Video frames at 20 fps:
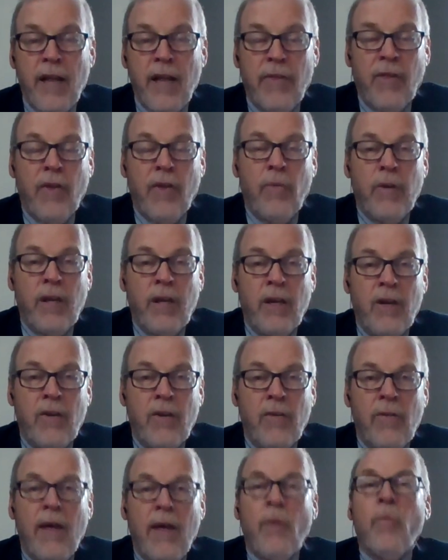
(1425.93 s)
I think we need
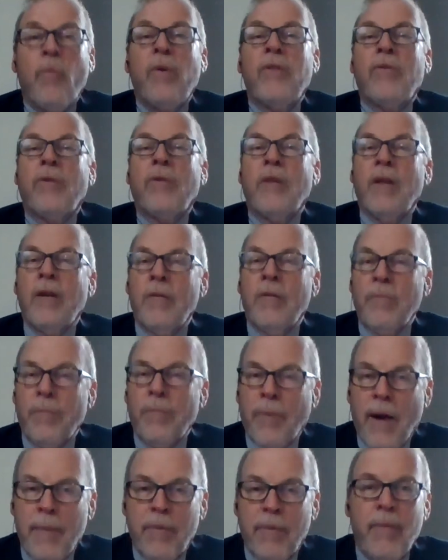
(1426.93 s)
to do that with
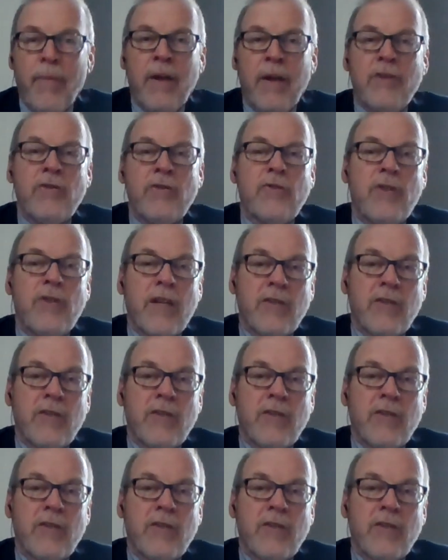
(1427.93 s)
proper measures